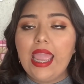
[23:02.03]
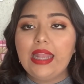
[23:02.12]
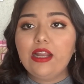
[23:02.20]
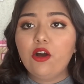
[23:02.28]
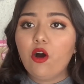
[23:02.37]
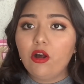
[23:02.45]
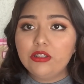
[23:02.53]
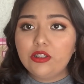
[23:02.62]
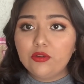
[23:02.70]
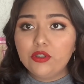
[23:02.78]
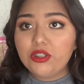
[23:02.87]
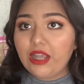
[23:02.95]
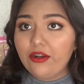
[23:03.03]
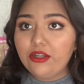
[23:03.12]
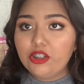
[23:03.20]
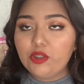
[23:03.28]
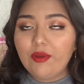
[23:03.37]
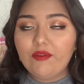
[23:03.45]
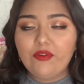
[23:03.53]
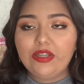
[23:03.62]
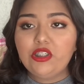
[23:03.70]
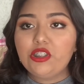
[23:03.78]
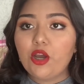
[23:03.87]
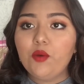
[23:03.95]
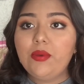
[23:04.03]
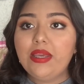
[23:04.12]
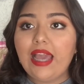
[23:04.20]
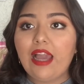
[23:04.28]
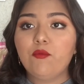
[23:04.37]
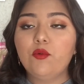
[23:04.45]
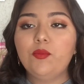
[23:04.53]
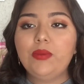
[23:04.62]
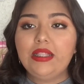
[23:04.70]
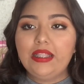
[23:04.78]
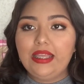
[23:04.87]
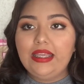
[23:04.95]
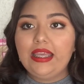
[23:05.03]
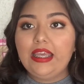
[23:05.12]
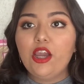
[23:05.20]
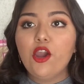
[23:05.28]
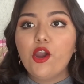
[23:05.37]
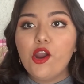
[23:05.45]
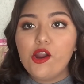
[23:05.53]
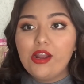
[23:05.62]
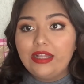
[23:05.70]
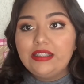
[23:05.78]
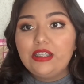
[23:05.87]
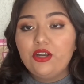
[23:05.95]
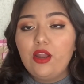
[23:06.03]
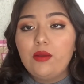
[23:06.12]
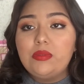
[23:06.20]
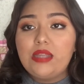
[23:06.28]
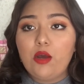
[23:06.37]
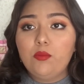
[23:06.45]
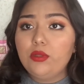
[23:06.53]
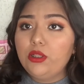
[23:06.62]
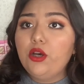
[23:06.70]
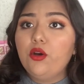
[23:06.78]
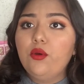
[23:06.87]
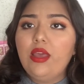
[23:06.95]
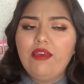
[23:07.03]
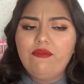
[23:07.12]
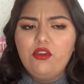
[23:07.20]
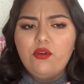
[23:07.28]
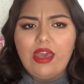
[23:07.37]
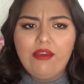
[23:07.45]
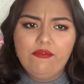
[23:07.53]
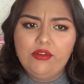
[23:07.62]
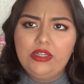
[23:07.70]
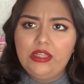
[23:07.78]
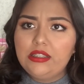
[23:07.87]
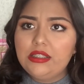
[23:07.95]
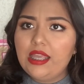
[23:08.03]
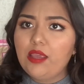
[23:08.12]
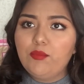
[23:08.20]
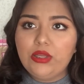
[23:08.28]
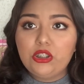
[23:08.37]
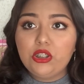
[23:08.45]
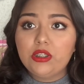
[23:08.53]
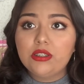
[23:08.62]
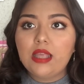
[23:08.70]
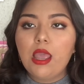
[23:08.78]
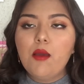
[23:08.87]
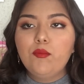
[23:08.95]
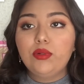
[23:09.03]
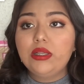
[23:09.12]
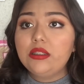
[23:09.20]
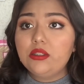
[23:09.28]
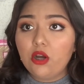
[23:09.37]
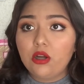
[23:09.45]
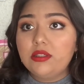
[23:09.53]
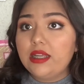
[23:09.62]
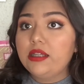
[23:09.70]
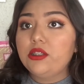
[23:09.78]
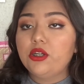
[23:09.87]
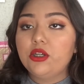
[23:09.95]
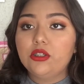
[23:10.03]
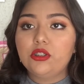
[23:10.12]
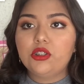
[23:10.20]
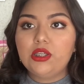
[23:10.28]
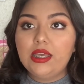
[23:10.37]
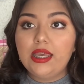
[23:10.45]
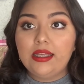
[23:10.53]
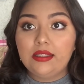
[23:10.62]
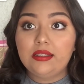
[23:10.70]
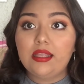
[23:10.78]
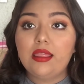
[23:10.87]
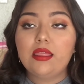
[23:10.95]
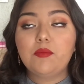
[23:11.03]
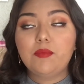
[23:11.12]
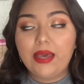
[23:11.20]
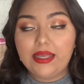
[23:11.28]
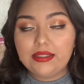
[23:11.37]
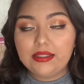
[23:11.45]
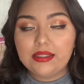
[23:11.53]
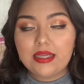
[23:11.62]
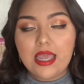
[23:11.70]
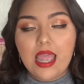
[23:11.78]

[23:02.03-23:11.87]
And now also a shout out to my friend Shelby. I will be linking her Instagram down below. If you ever need to take pictures, please contact her. She is the best.